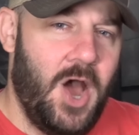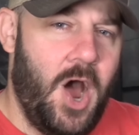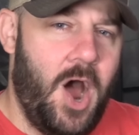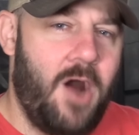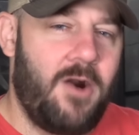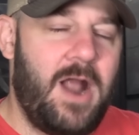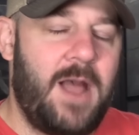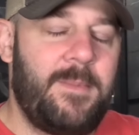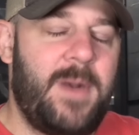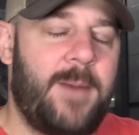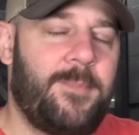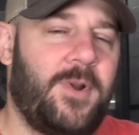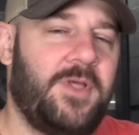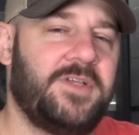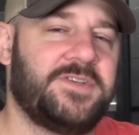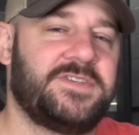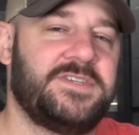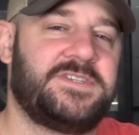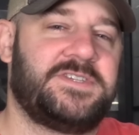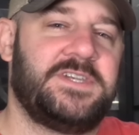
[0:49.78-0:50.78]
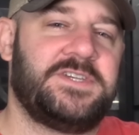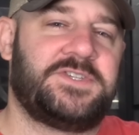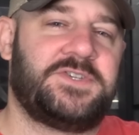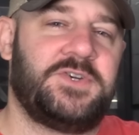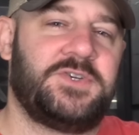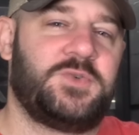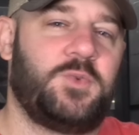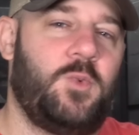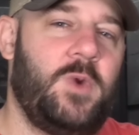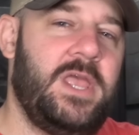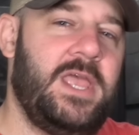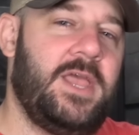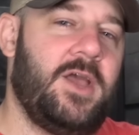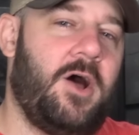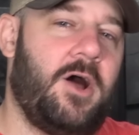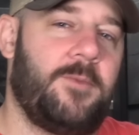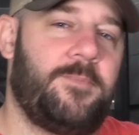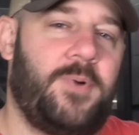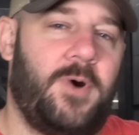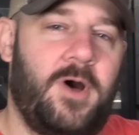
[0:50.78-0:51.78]
All right, my brothers and sisters, we
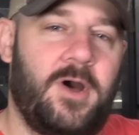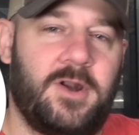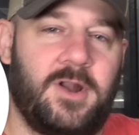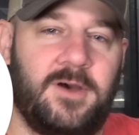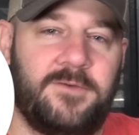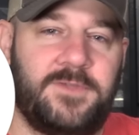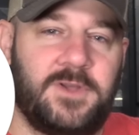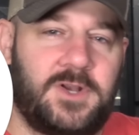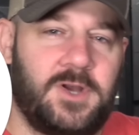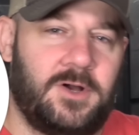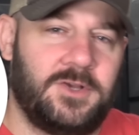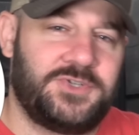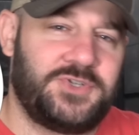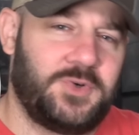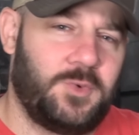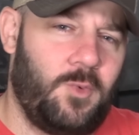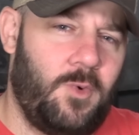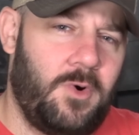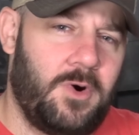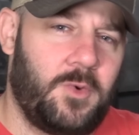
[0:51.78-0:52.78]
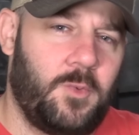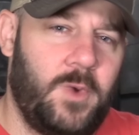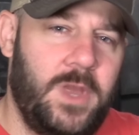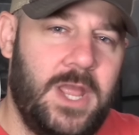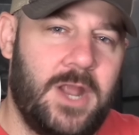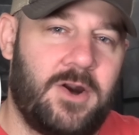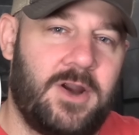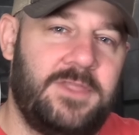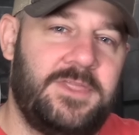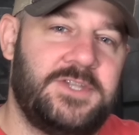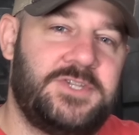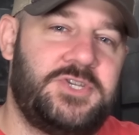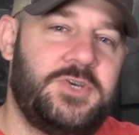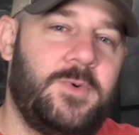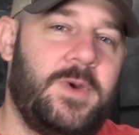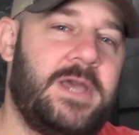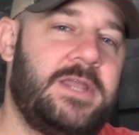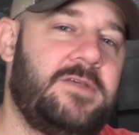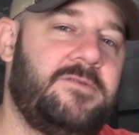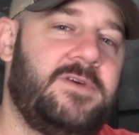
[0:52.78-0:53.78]
are part of the culture war. We are in the
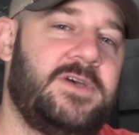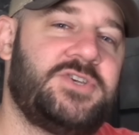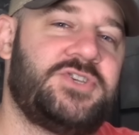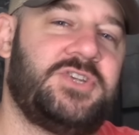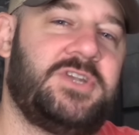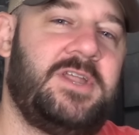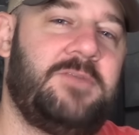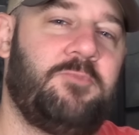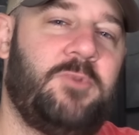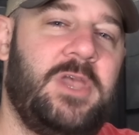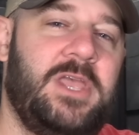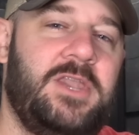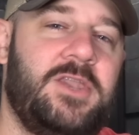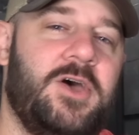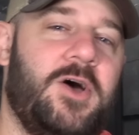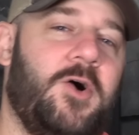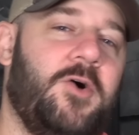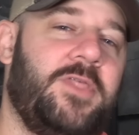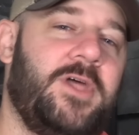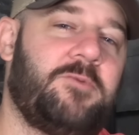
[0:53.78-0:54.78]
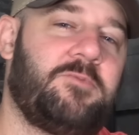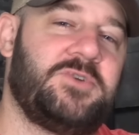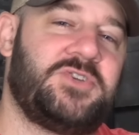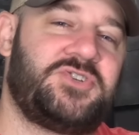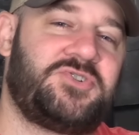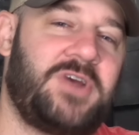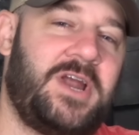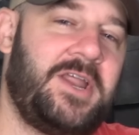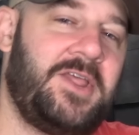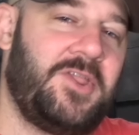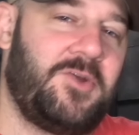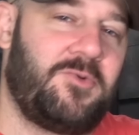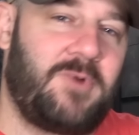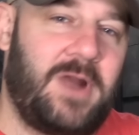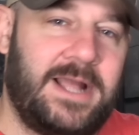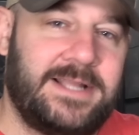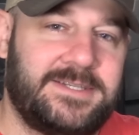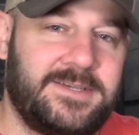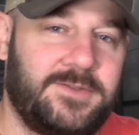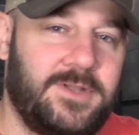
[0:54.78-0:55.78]
2A division, and we know that restraining the
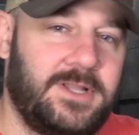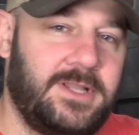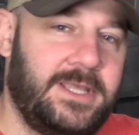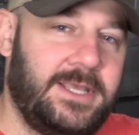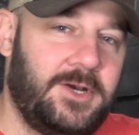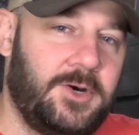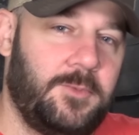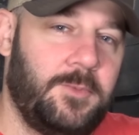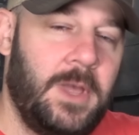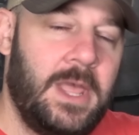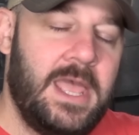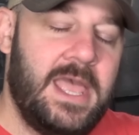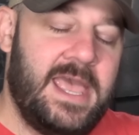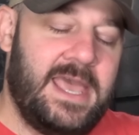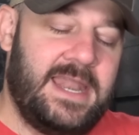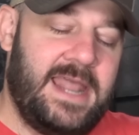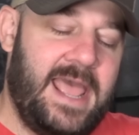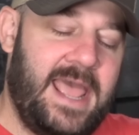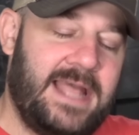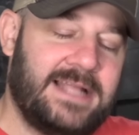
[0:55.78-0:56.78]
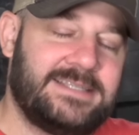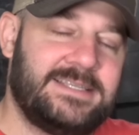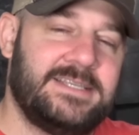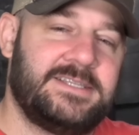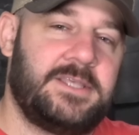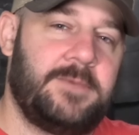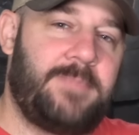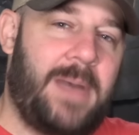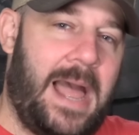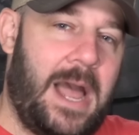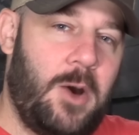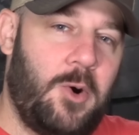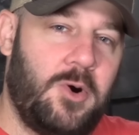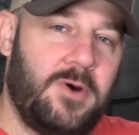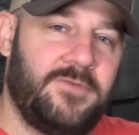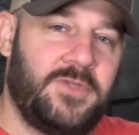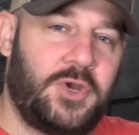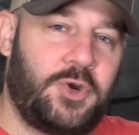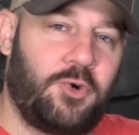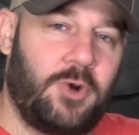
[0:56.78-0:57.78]
rights of the legal enhances the
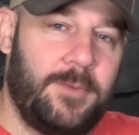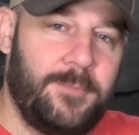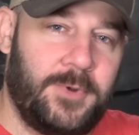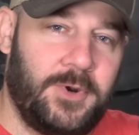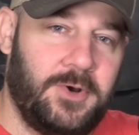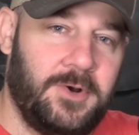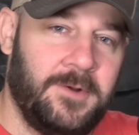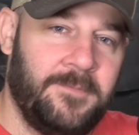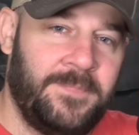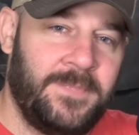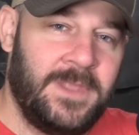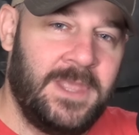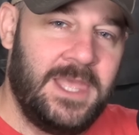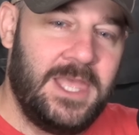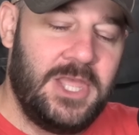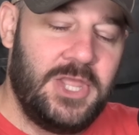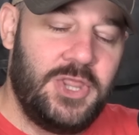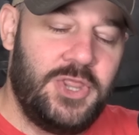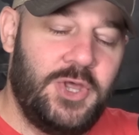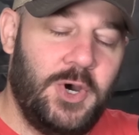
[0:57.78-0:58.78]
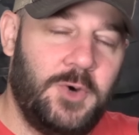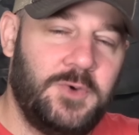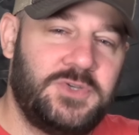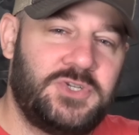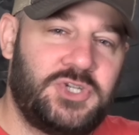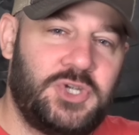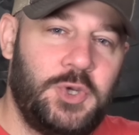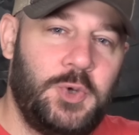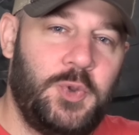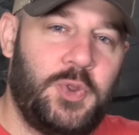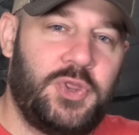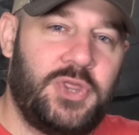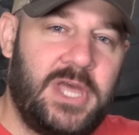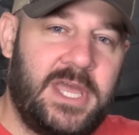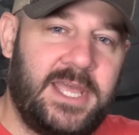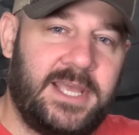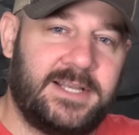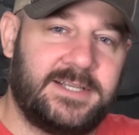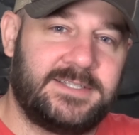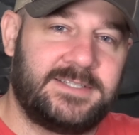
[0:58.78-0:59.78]
power of the criminal. Those two
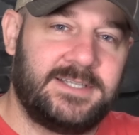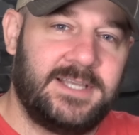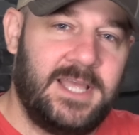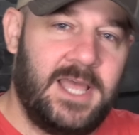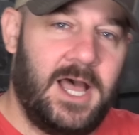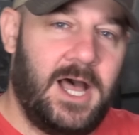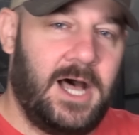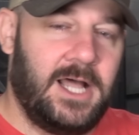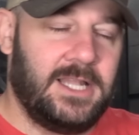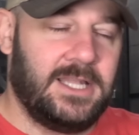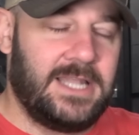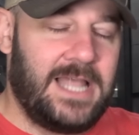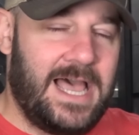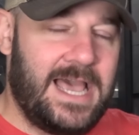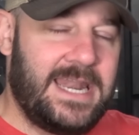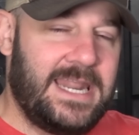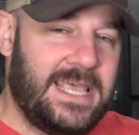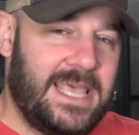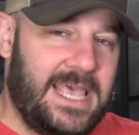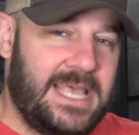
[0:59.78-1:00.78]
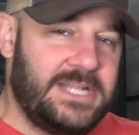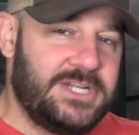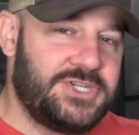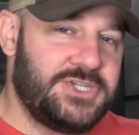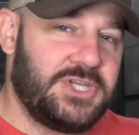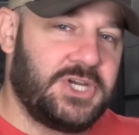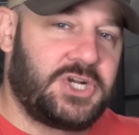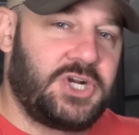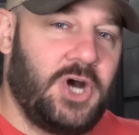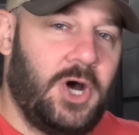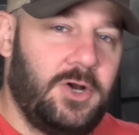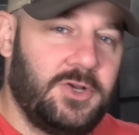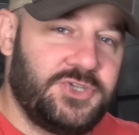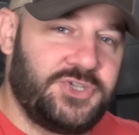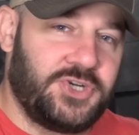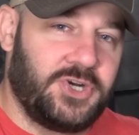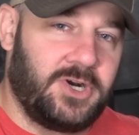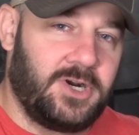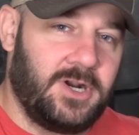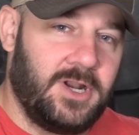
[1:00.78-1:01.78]
things, aligning into the
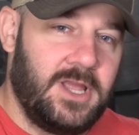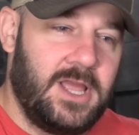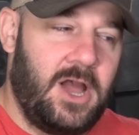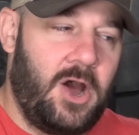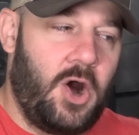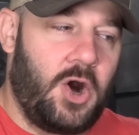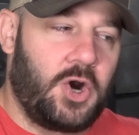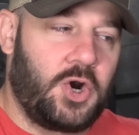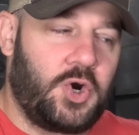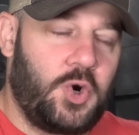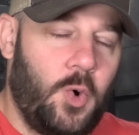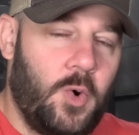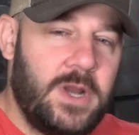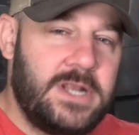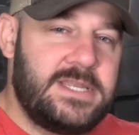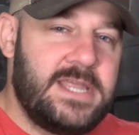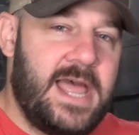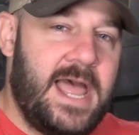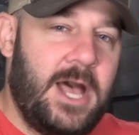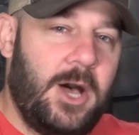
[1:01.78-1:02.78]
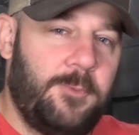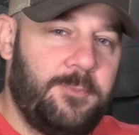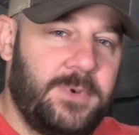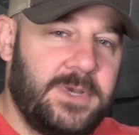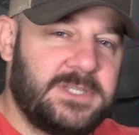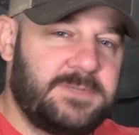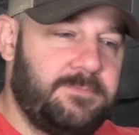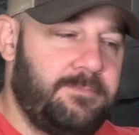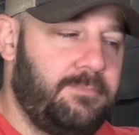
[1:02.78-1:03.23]
culture, are going to help us